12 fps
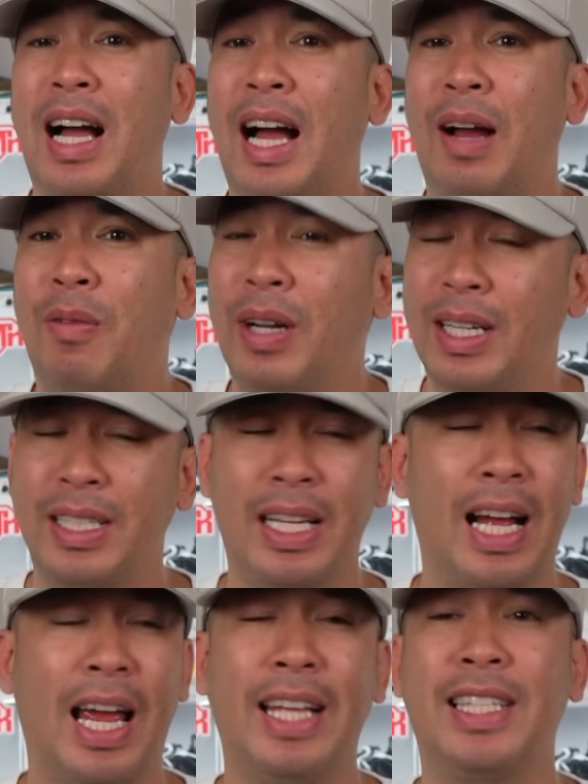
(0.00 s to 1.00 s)
I wanna
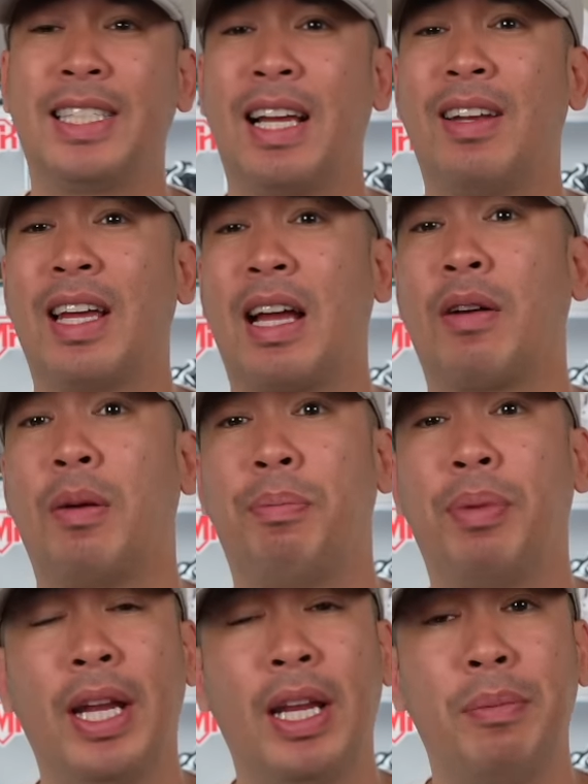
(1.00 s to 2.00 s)
I hate to sound like I'm
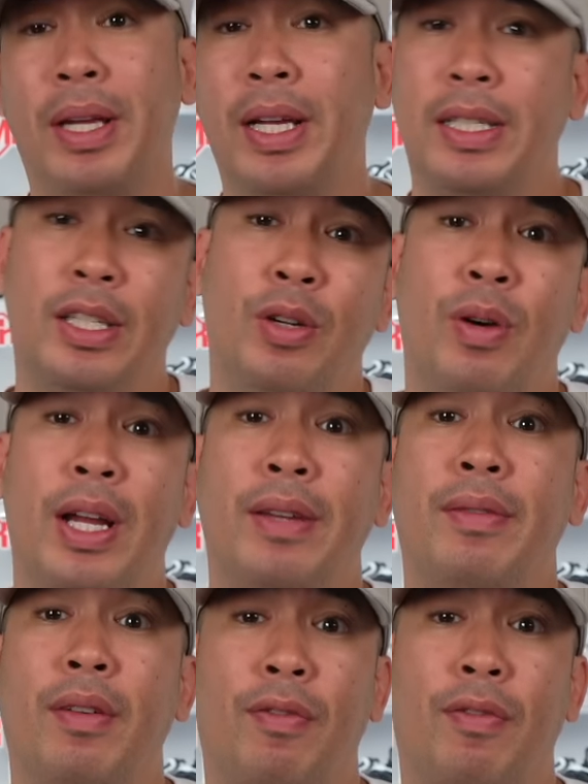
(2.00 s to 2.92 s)
complaining because you know what?